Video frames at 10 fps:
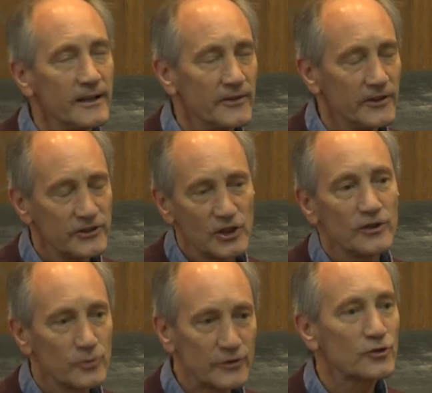that the
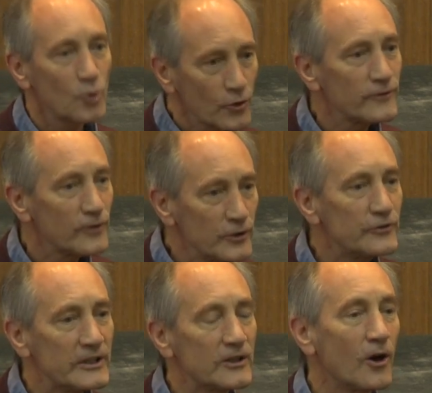Church was sort of
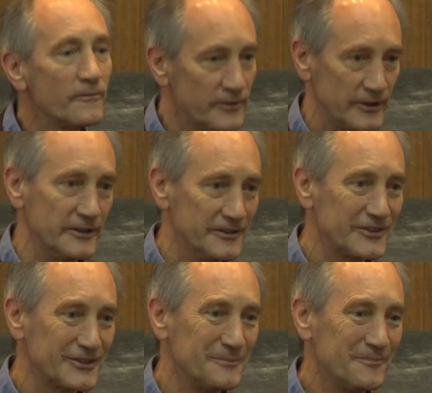losing
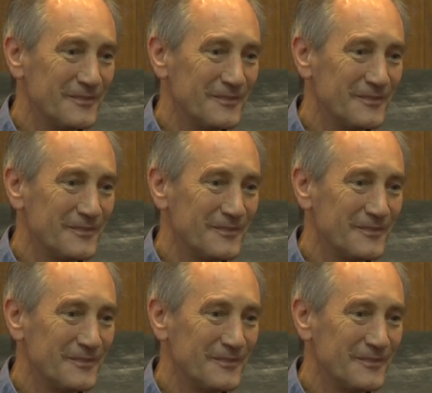confidence.